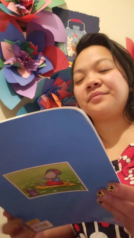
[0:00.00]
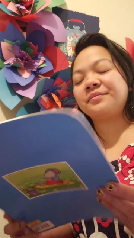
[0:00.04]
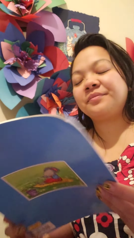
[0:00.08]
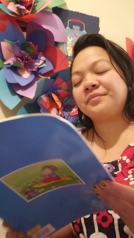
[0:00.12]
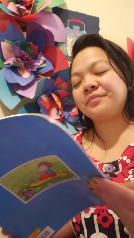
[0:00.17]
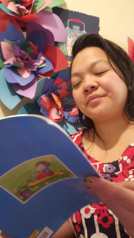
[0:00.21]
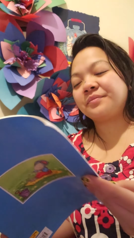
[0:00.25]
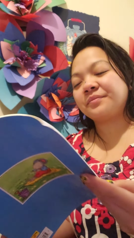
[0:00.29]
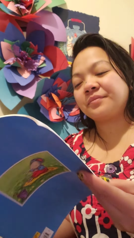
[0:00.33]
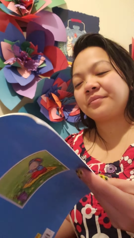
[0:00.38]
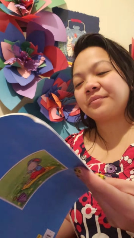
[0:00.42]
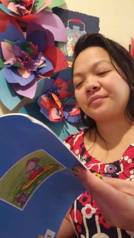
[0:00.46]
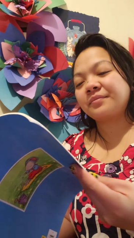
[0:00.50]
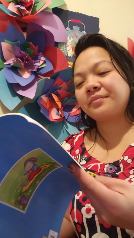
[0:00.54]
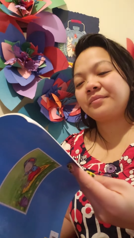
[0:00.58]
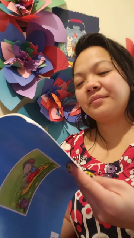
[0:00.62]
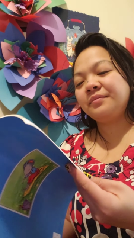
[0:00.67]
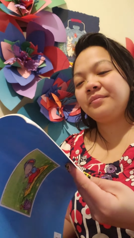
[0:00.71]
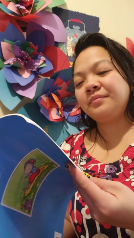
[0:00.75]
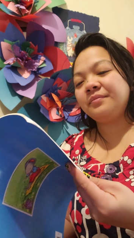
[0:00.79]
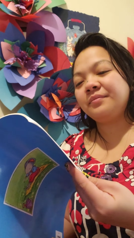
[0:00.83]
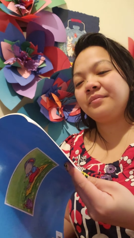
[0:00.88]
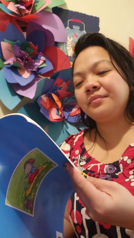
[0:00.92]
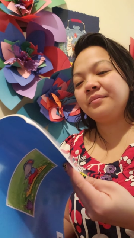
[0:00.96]

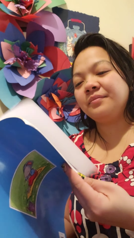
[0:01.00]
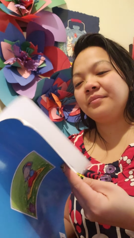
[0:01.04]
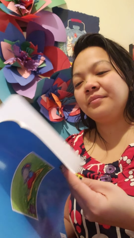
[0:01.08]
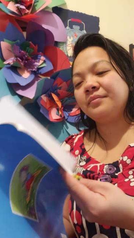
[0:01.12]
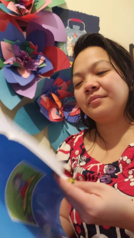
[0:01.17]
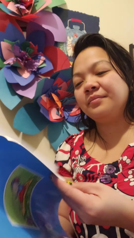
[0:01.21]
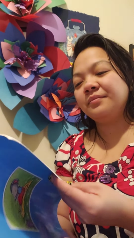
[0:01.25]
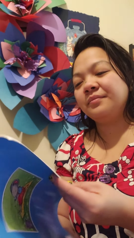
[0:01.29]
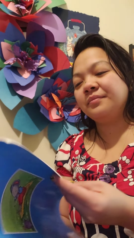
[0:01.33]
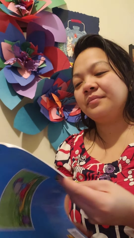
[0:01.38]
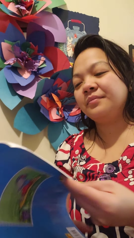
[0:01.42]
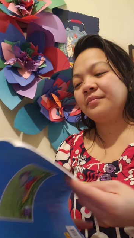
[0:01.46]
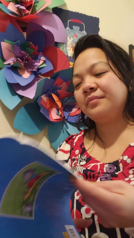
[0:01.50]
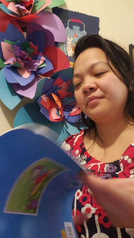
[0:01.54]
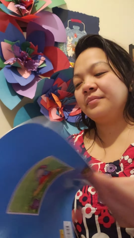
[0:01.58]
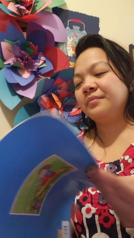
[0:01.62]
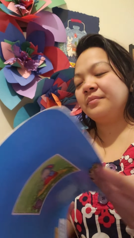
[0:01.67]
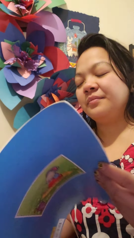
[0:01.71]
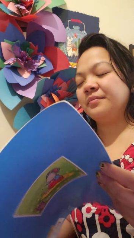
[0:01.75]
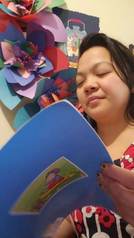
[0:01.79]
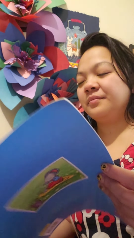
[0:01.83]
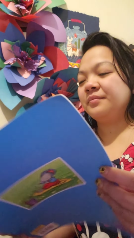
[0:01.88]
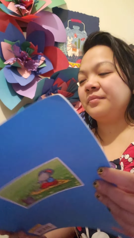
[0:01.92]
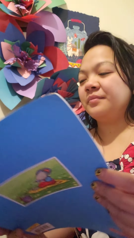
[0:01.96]

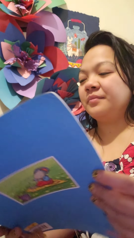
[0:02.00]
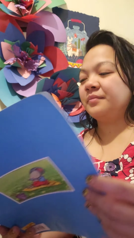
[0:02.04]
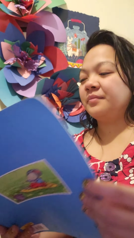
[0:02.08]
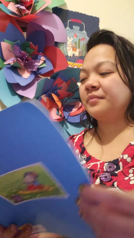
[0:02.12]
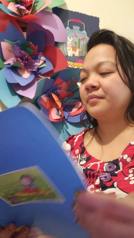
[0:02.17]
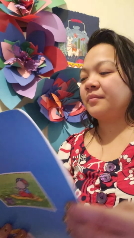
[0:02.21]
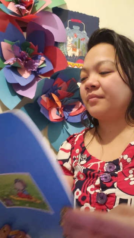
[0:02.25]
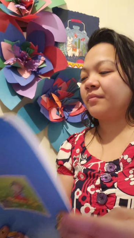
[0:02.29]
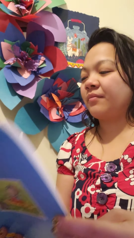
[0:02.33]
Nothing is said.